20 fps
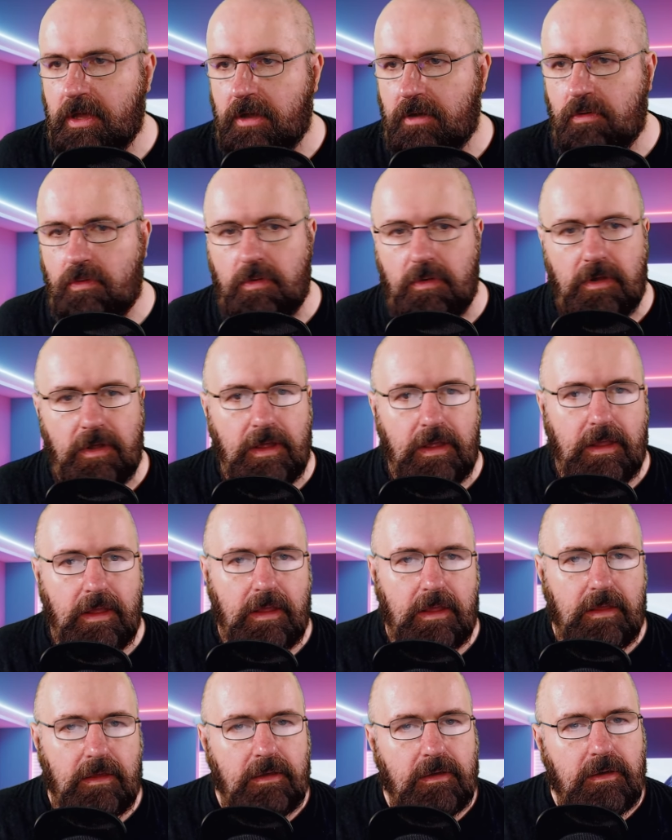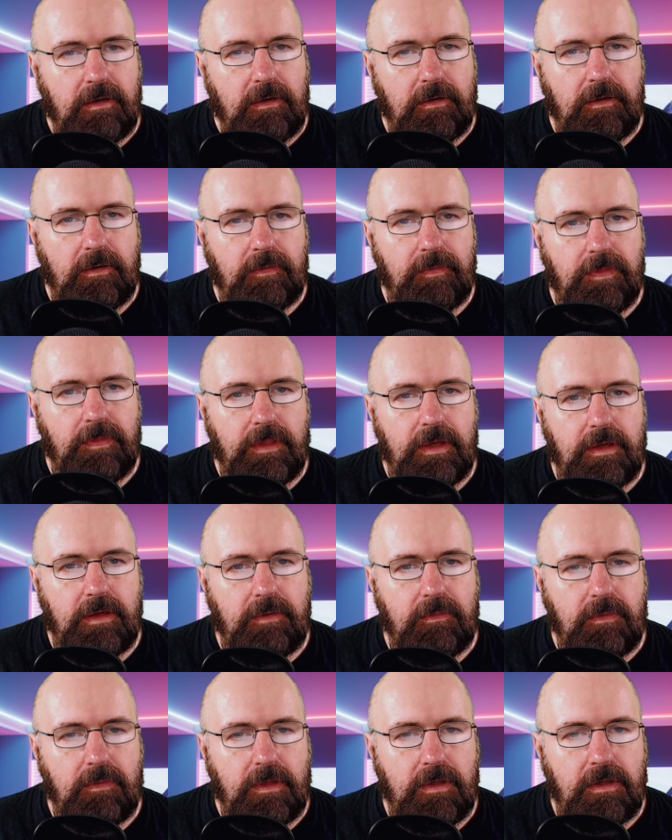Okay, cool. Um,
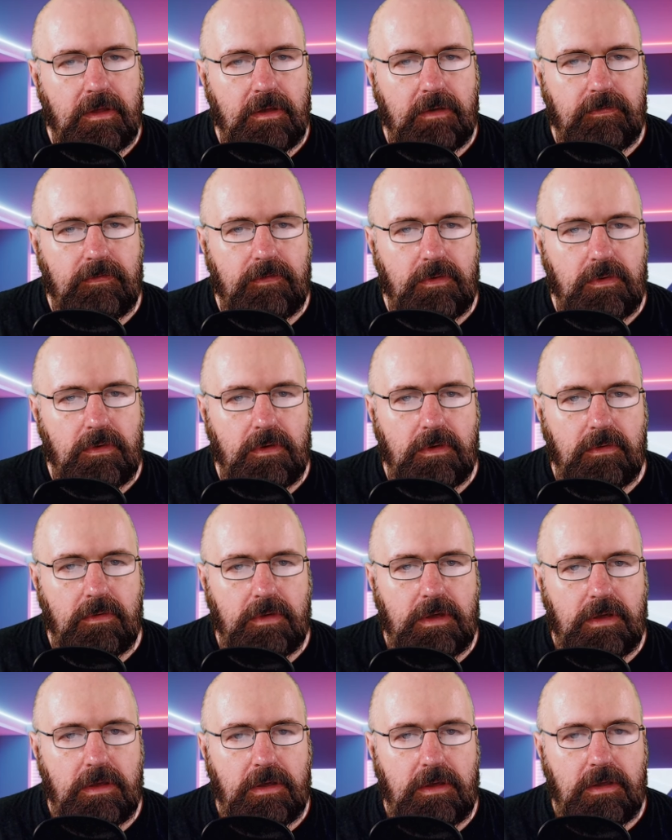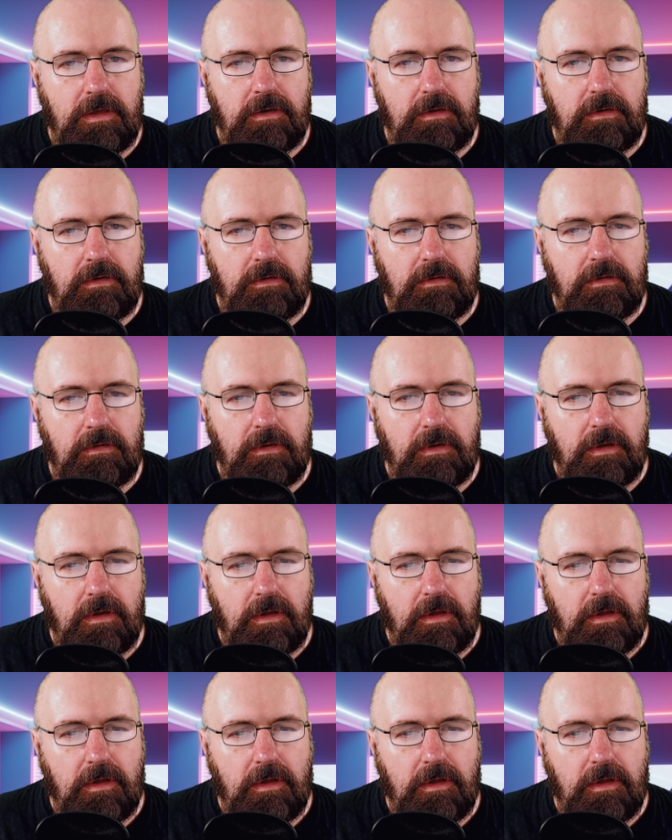then we have to go here.